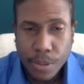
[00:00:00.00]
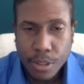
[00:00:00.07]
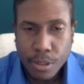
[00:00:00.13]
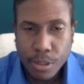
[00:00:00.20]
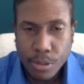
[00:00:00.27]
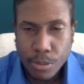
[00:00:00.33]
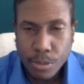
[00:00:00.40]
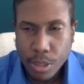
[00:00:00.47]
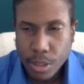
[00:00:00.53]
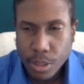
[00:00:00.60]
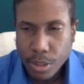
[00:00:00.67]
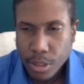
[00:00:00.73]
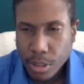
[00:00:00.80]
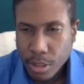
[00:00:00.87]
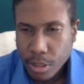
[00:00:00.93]
through my
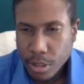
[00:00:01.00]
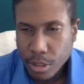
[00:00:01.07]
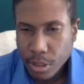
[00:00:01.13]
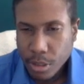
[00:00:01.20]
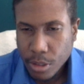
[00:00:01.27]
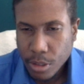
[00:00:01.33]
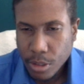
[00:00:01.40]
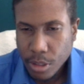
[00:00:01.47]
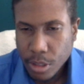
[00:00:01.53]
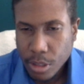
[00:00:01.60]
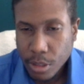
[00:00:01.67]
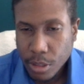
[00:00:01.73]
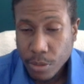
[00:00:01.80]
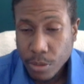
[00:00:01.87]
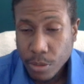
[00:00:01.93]
link, you're going to get
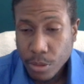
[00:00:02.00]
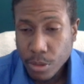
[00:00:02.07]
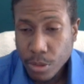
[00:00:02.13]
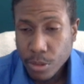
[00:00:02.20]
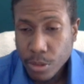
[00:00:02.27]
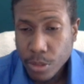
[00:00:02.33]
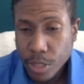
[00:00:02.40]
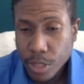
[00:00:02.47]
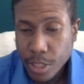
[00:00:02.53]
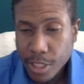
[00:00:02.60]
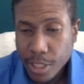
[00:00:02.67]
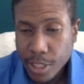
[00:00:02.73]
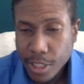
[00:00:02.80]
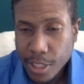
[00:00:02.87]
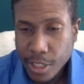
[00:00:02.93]
it for
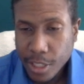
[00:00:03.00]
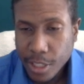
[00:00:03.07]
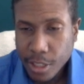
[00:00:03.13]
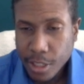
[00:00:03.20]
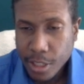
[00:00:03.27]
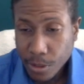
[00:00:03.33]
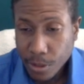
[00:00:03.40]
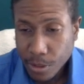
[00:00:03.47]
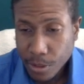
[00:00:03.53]
$19.